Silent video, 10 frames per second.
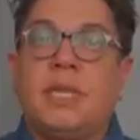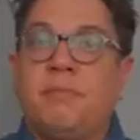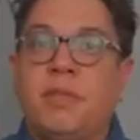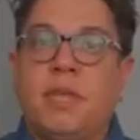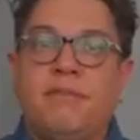
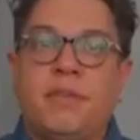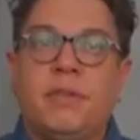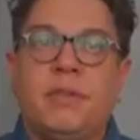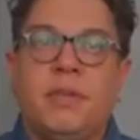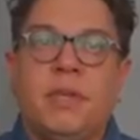
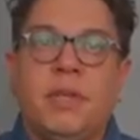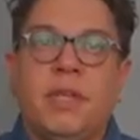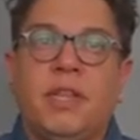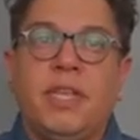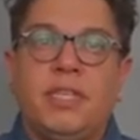11.
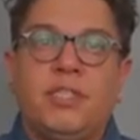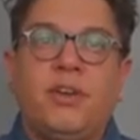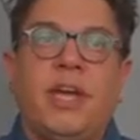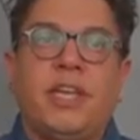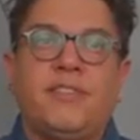List your
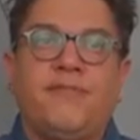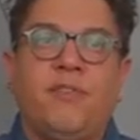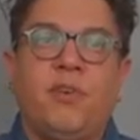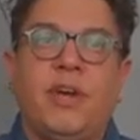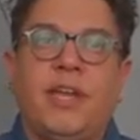
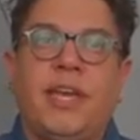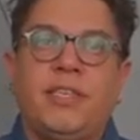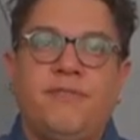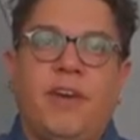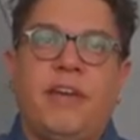S4 and
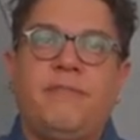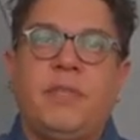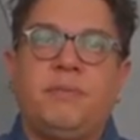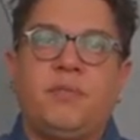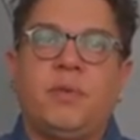S5
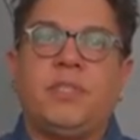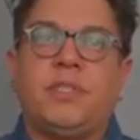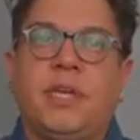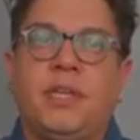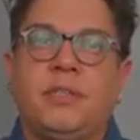dip switch
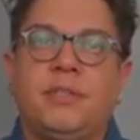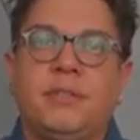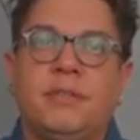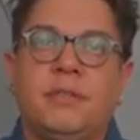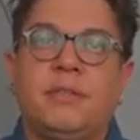settings,
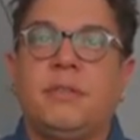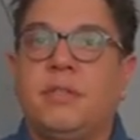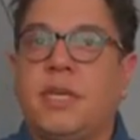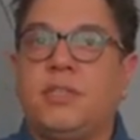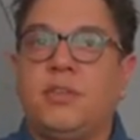
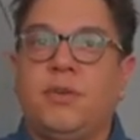like so.